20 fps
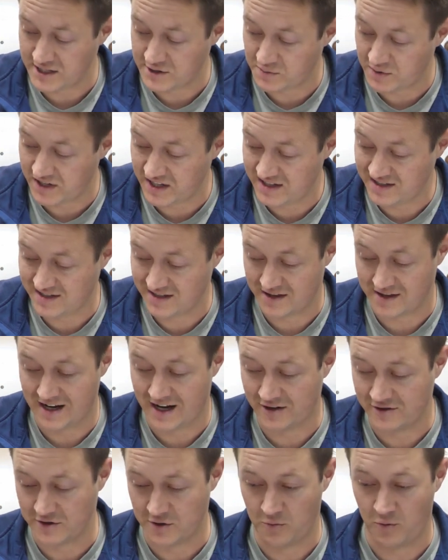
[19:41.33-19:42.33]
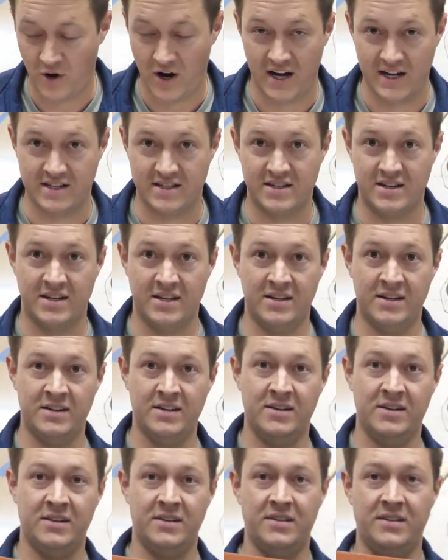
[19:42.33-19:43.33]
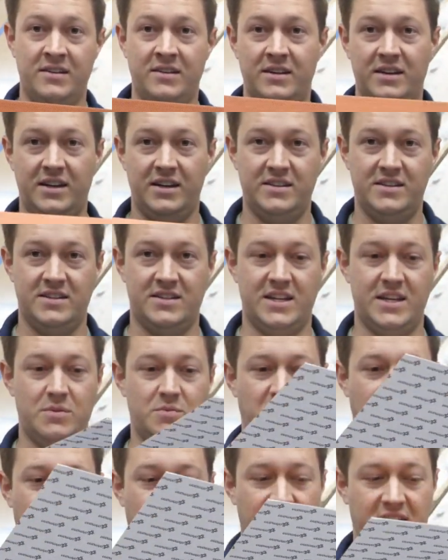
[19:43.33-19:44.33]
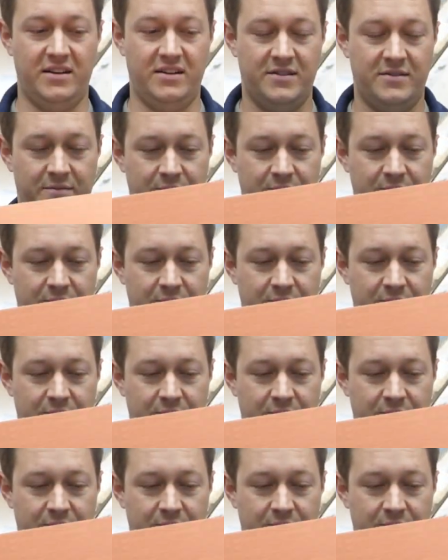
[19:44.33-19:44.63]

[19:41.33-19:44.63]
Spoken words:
but it's 1,000 watts in this heat pad.